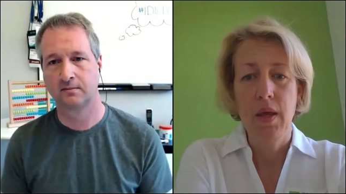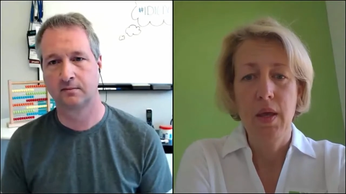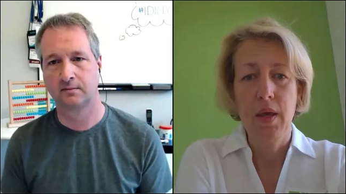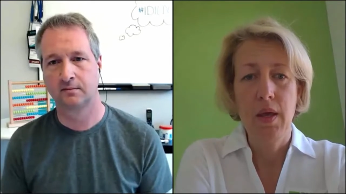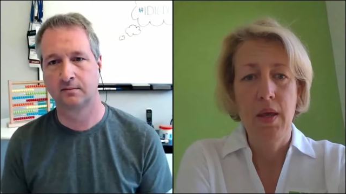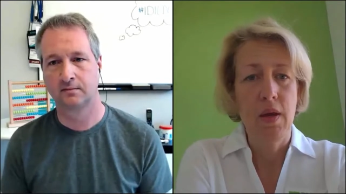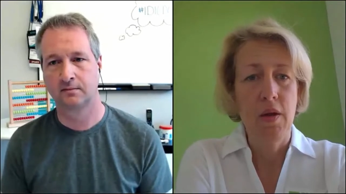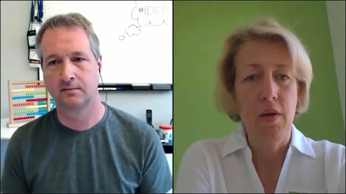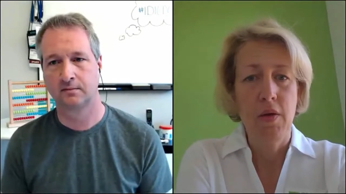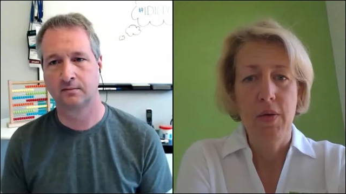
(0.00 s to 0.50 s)

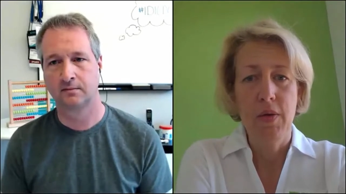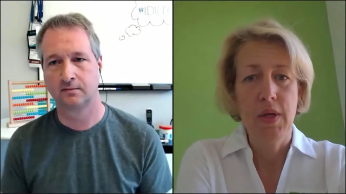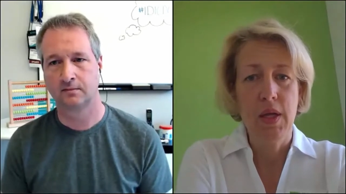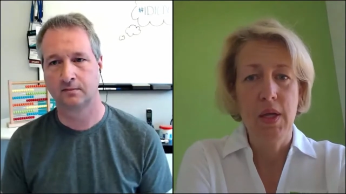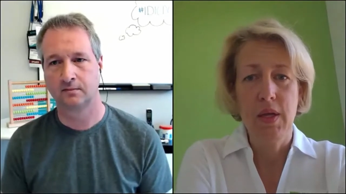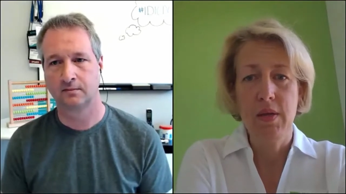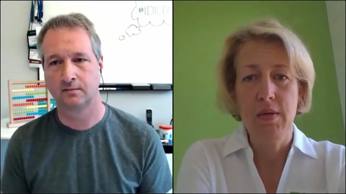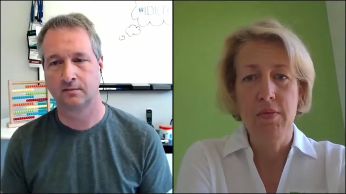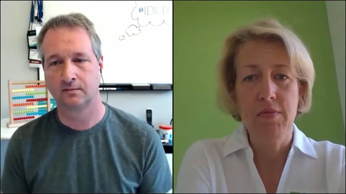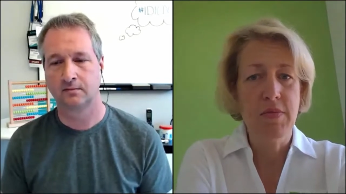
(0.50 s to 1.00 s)
Speaker 1: you know,
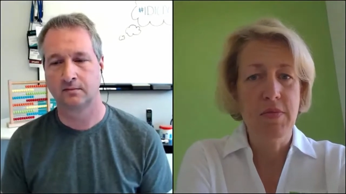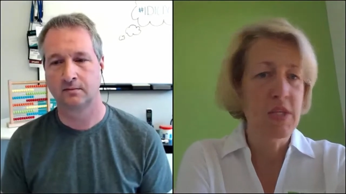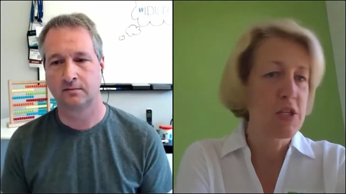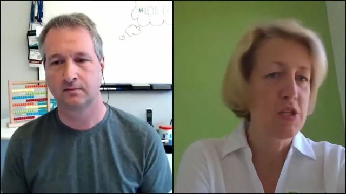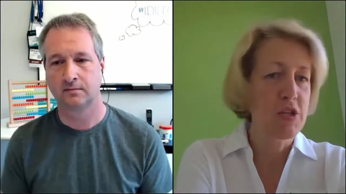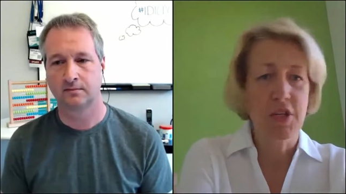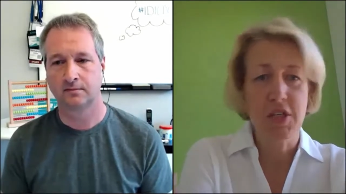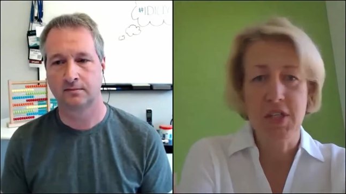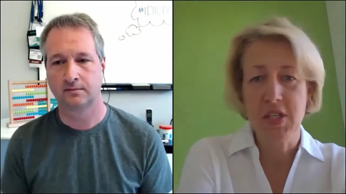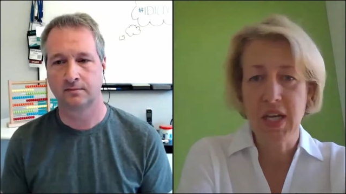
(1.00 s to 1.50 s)

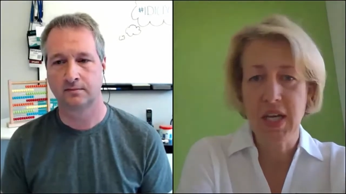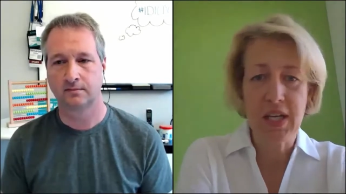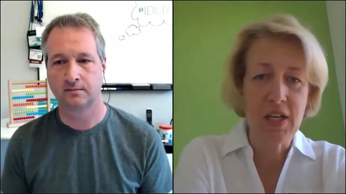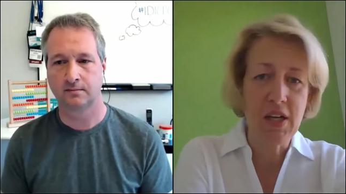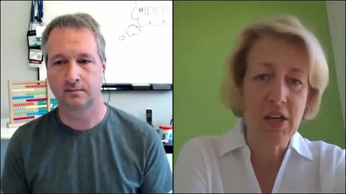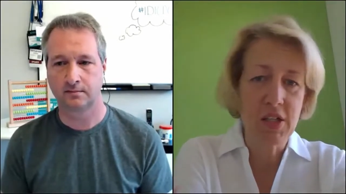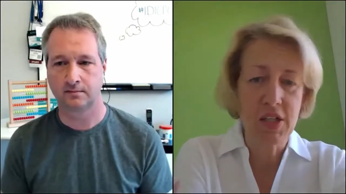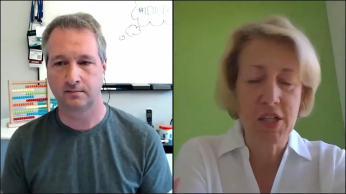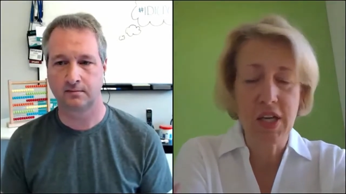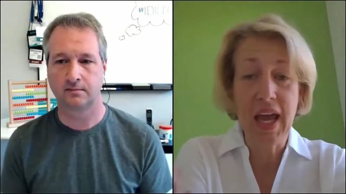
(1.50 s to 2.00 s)
digital
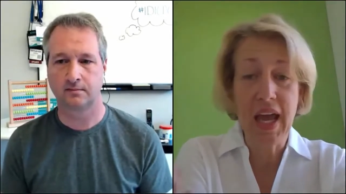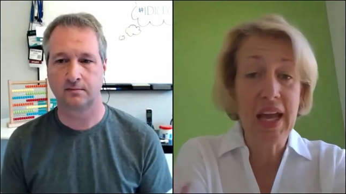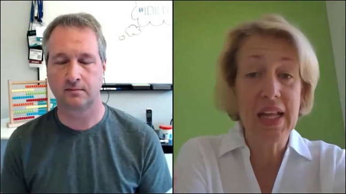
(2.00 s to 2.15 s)
technology,